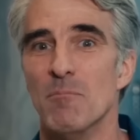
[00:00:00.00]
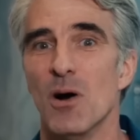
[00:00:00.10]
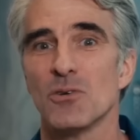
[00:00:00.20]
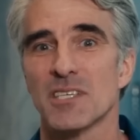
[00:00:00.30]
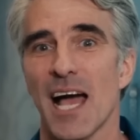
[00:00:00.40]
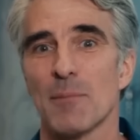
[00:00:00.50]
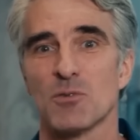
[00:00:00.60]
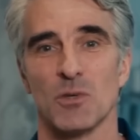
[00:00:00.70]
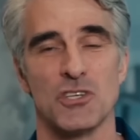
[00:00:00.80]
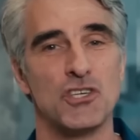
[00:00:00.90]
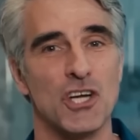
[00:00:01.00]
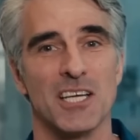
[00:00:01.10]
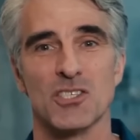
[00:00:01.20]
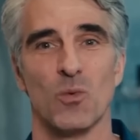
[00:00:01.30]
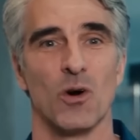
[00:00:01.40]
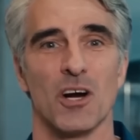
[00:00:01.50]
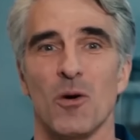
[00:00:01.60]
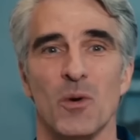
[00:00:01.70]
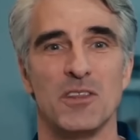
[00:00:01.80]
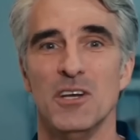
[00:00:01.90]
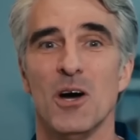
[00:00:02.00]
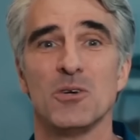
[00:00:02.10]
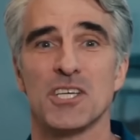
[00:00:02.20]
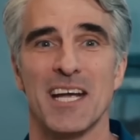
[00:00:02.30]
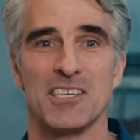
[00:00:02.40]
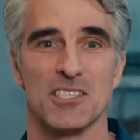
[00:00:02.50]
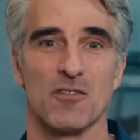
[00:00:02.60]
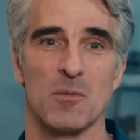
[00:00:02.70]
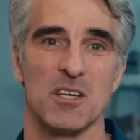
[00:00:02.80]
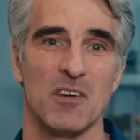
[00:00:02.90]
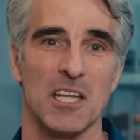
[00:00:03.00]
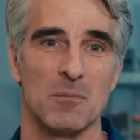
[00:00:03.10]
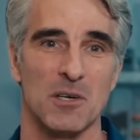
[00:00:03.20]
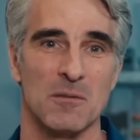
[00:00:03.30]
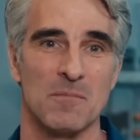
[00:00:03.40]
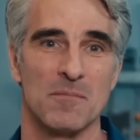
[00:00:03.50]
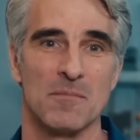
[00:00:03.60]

and most apps will just work with no changes from the developer.